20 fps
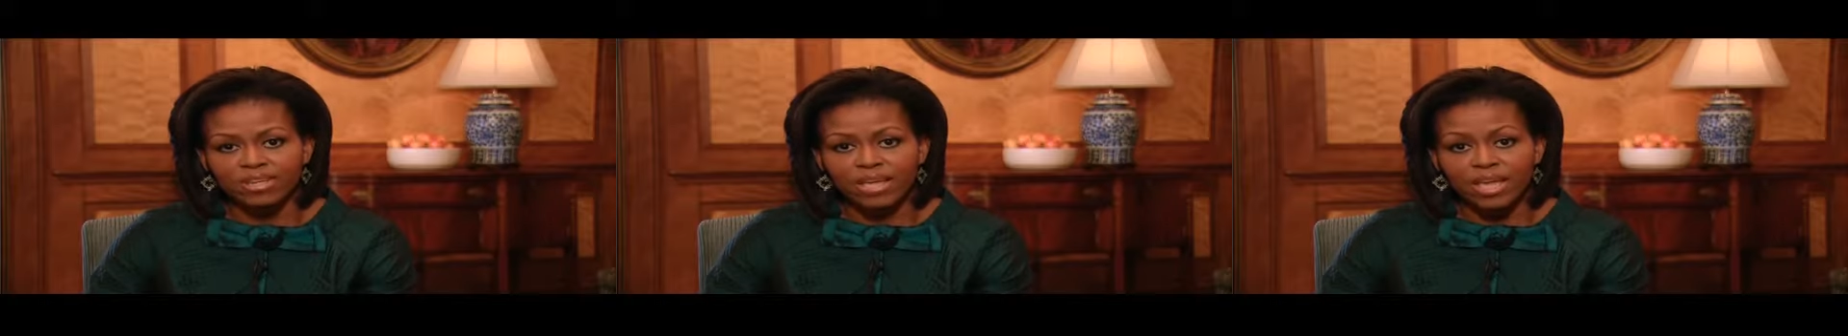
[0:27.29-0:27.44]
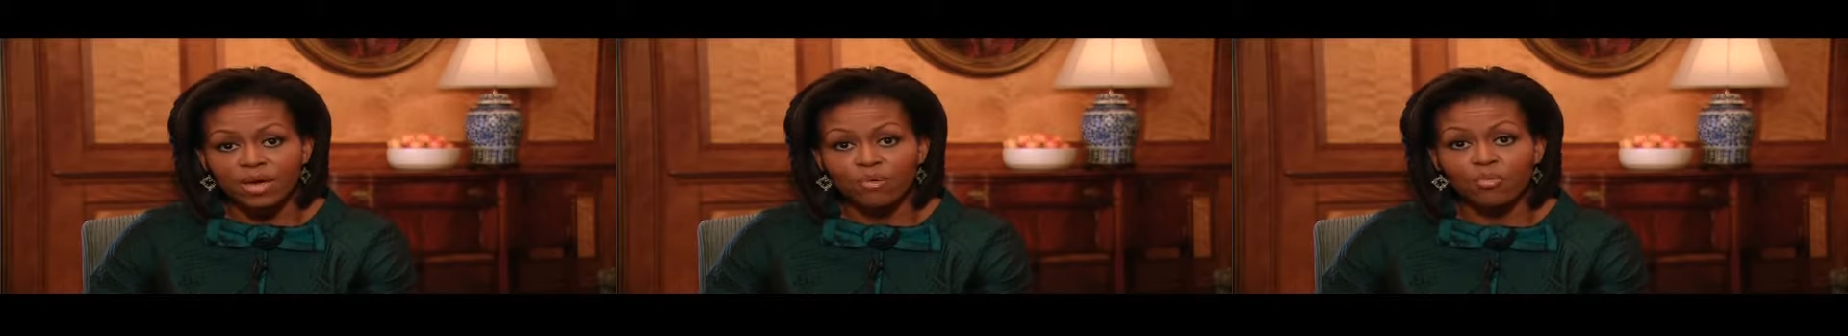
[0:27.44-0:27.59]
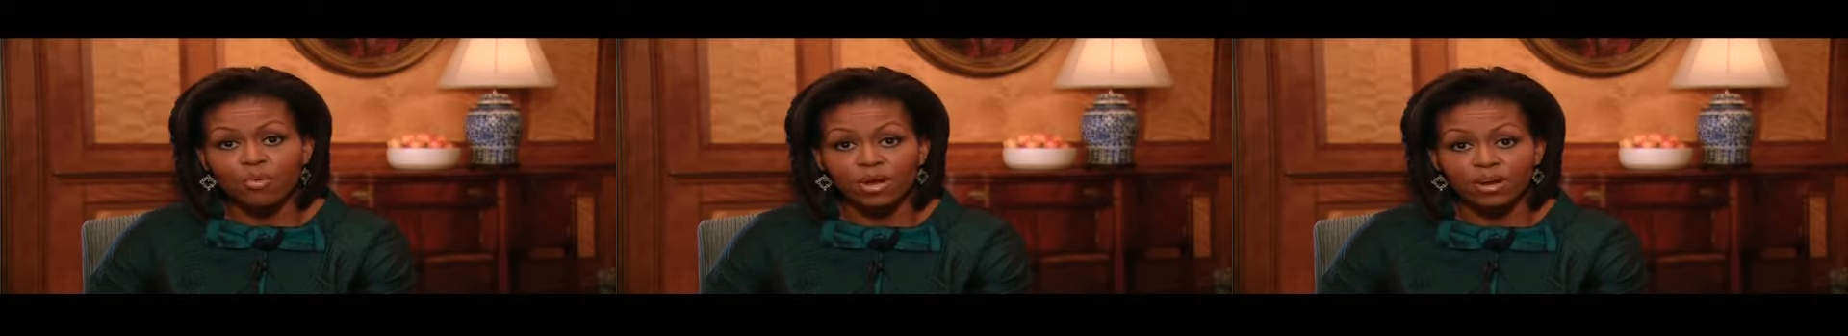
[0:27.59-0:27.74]

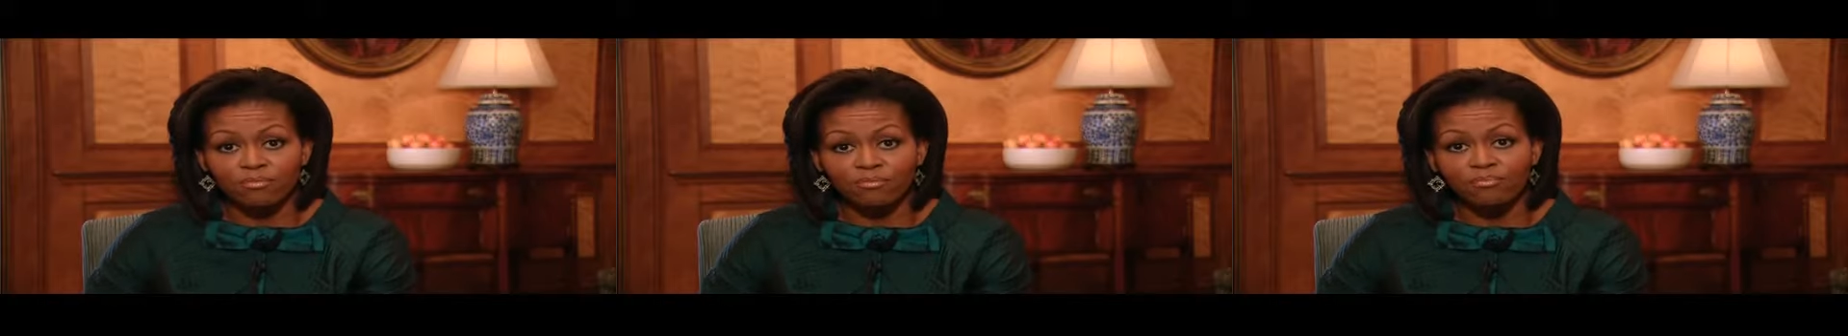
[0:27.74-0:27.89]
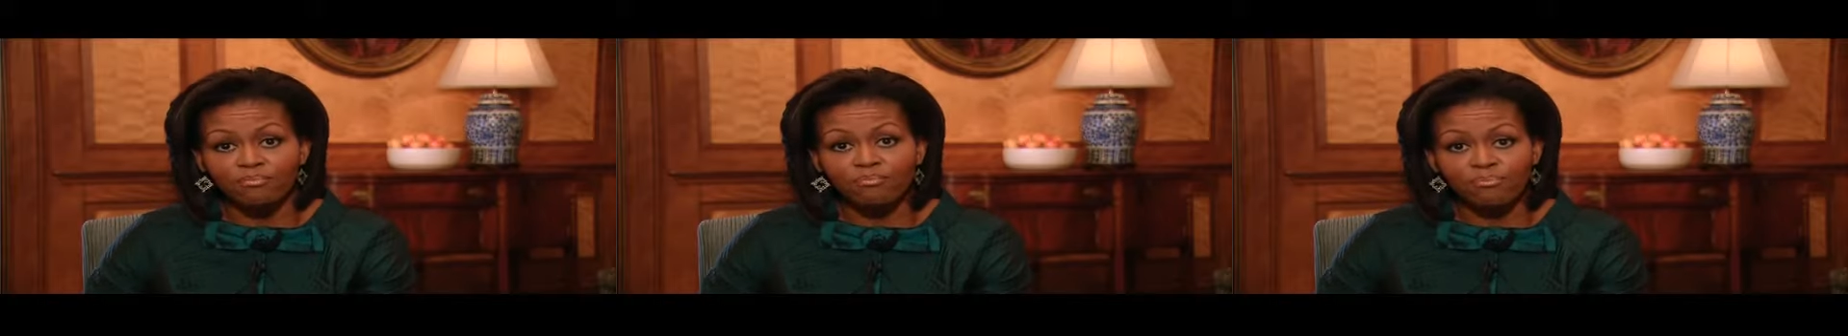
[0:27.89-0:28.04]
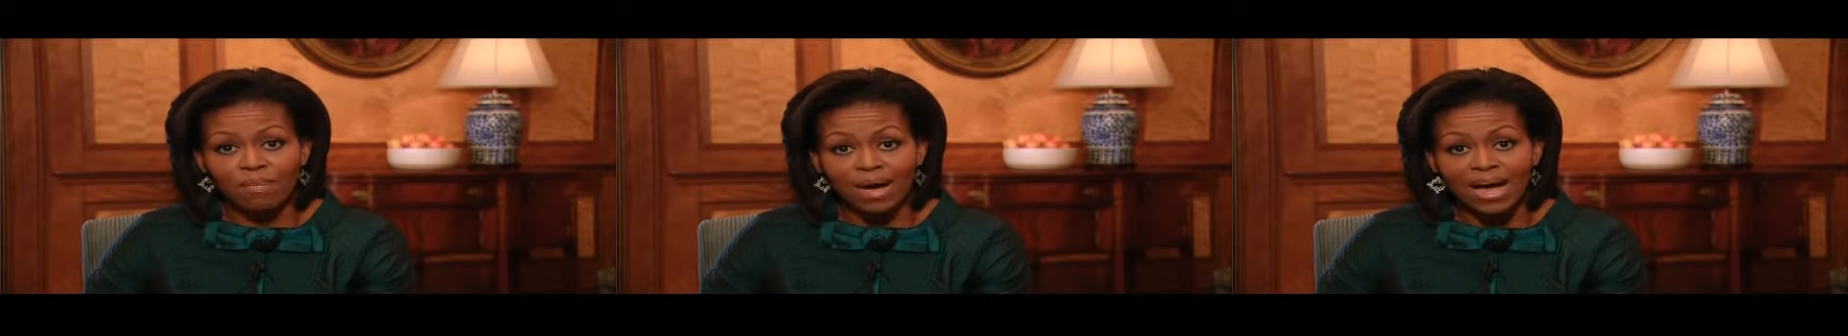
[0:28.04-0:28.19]
and one
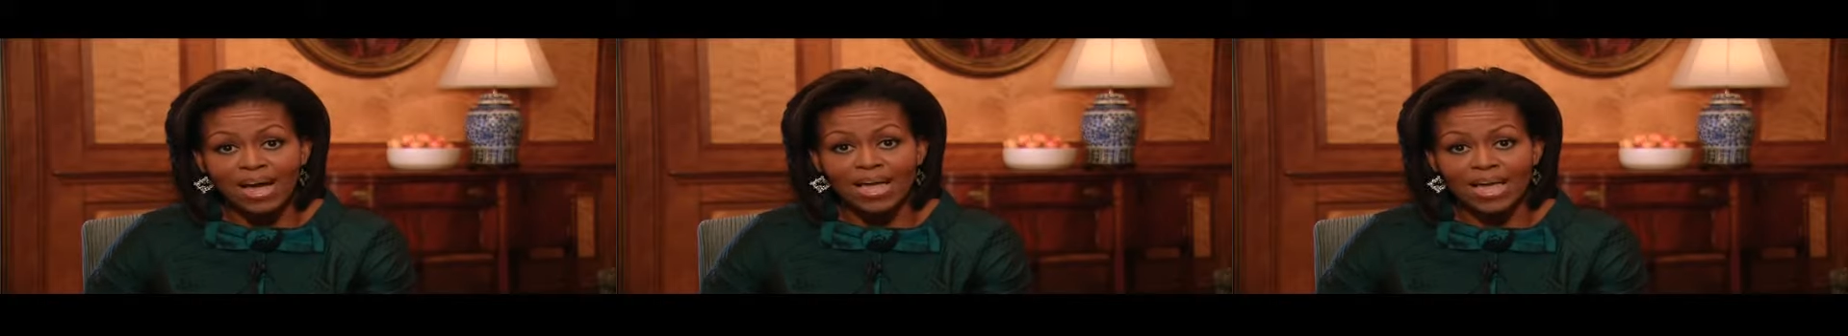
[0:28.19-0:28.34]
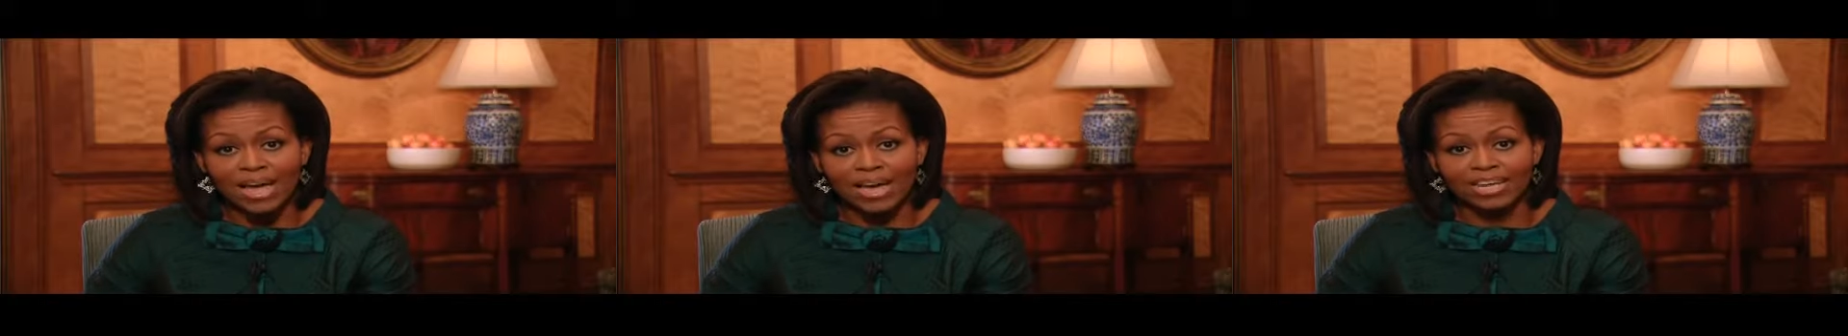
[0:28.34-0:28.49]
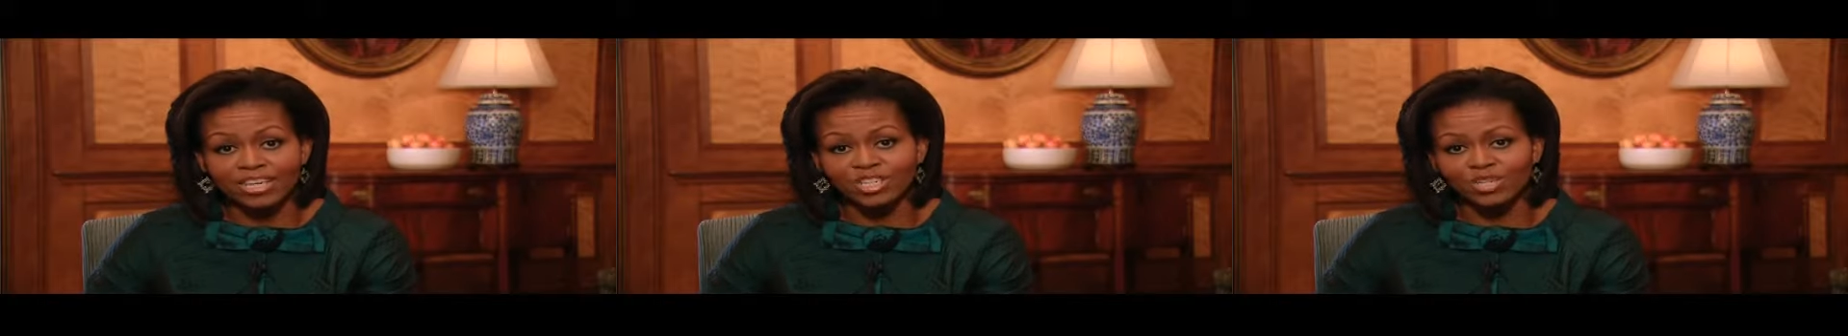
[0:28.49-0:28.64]
of my
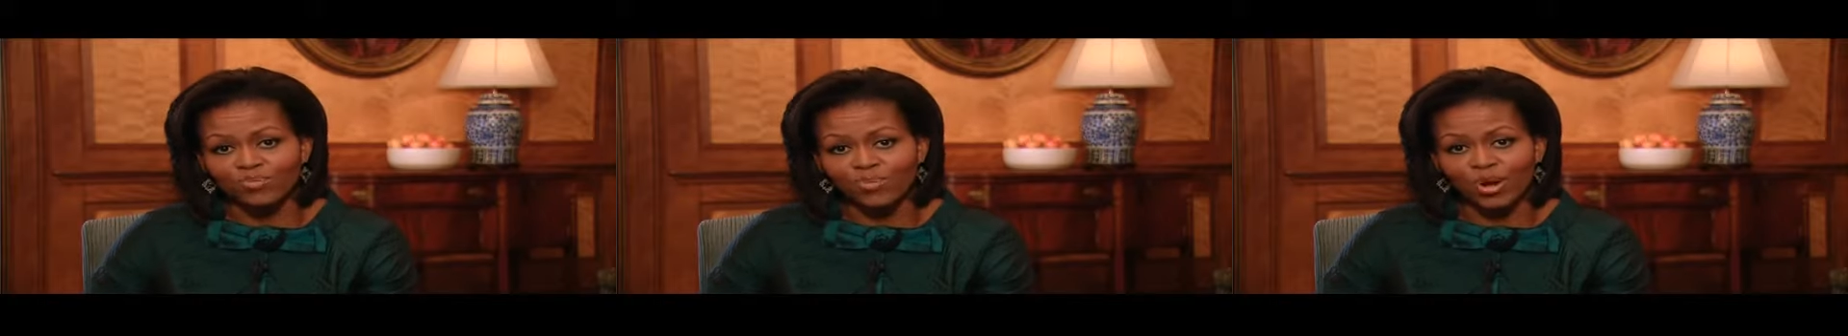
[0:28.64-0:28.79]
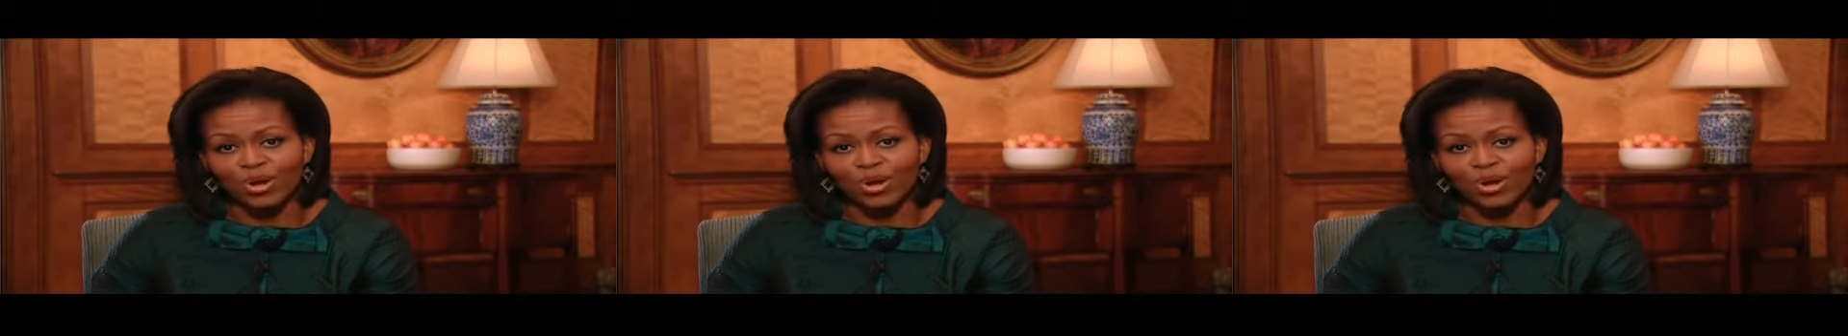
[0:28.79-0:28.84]
highest